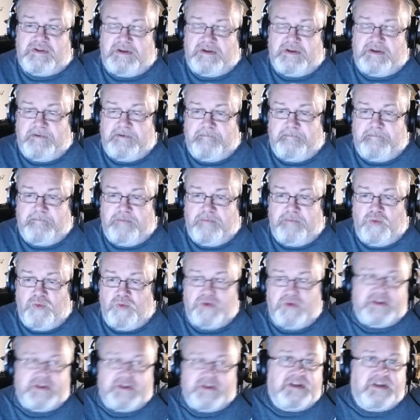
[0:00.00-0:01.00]
We'll
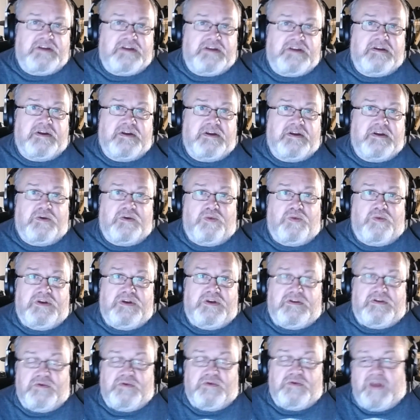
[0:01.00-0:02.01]
see. We
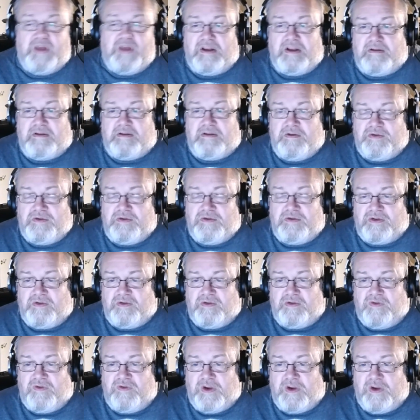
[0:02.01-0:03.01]
do get user
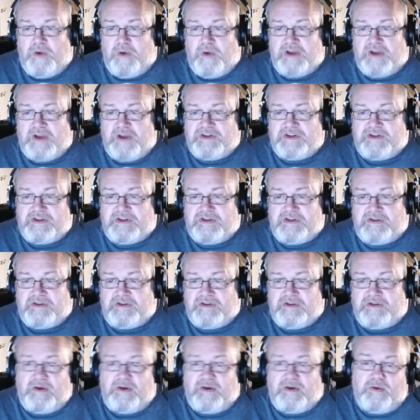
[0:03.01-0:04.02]
requests,
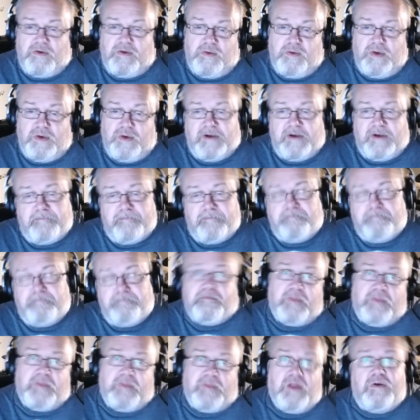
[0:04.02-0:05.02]
so
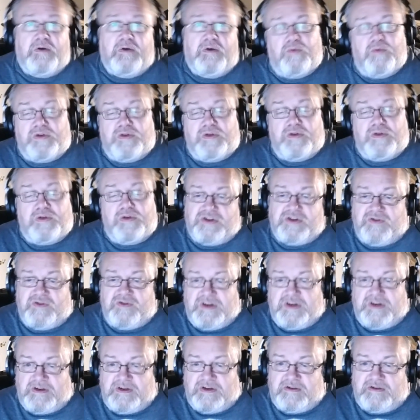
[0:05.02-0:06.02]
we'll consider
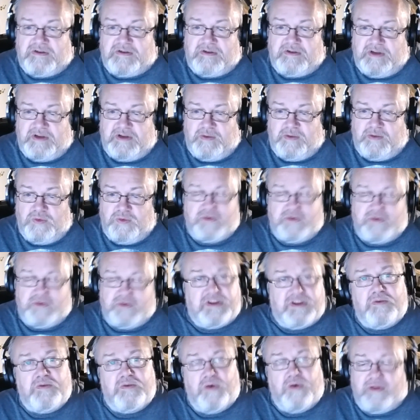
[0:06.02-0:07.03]
it and we'll
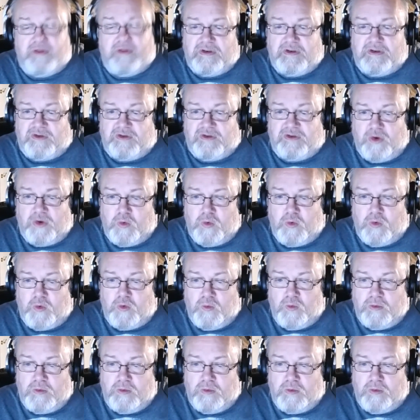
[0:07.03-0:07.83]
see where things go.